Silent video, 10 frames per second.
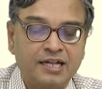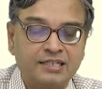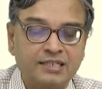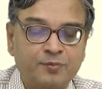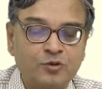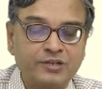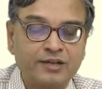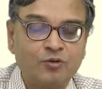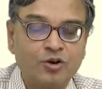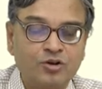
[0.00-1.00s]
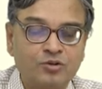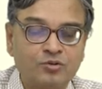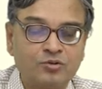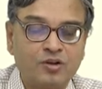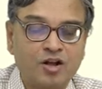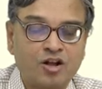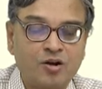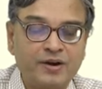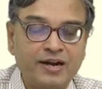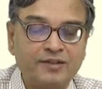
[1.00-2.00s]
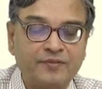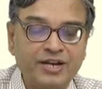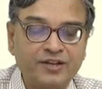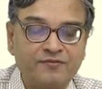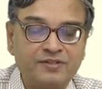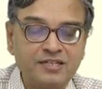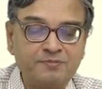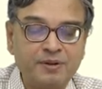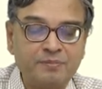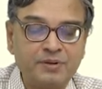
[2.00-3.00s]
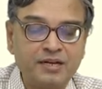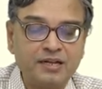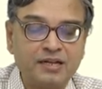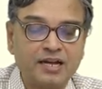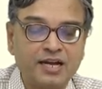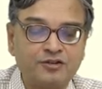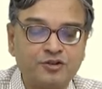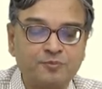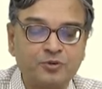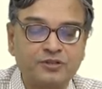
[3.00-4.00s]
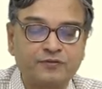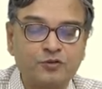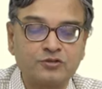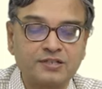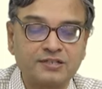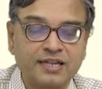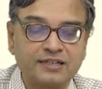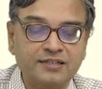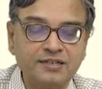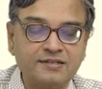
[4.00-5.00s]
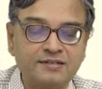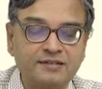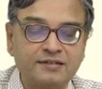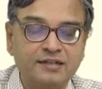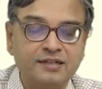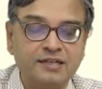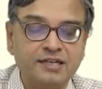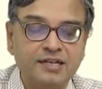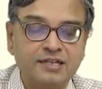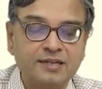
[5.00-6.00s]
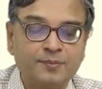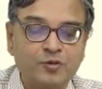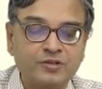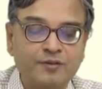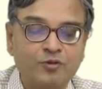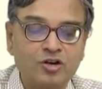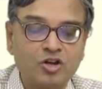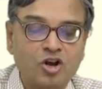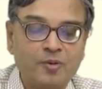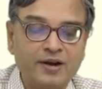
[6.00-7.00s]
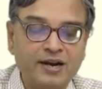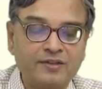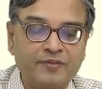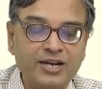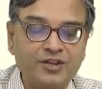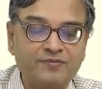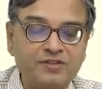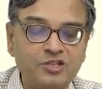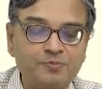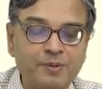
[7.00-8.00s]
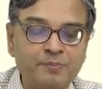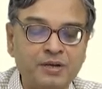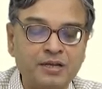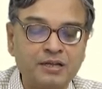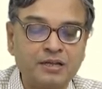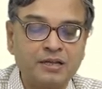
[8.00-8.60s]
Suppose I want to accommodate the weight of this member, I should put the forces like this. Suppose I want to accommodate the weight of this member,